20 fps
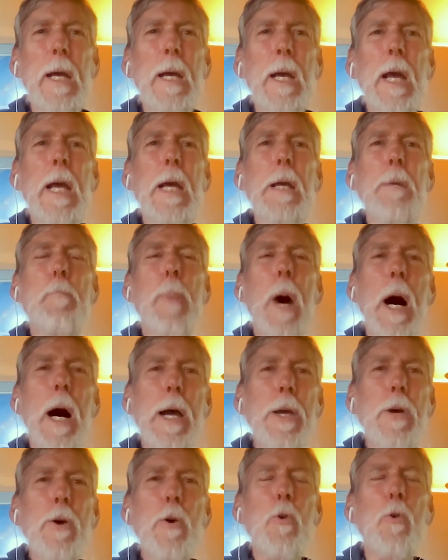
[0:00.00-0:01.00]

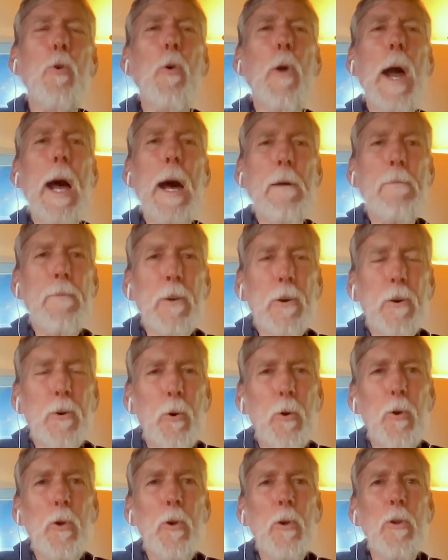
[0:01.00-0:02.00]

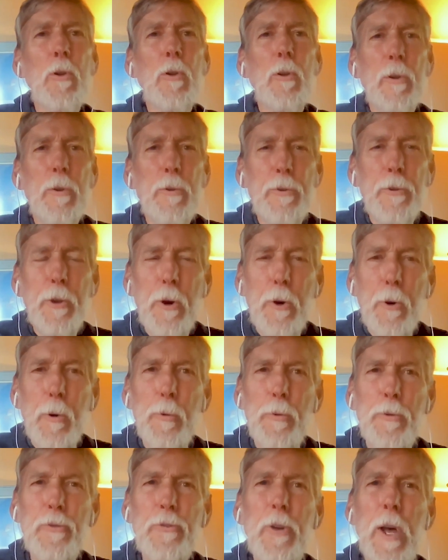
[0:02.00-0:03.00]
biographical
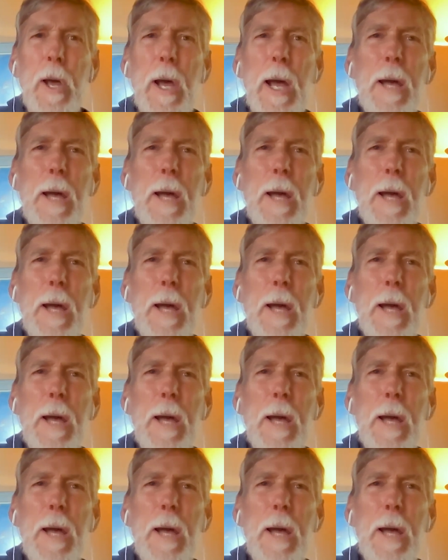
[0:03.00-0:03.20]
dose.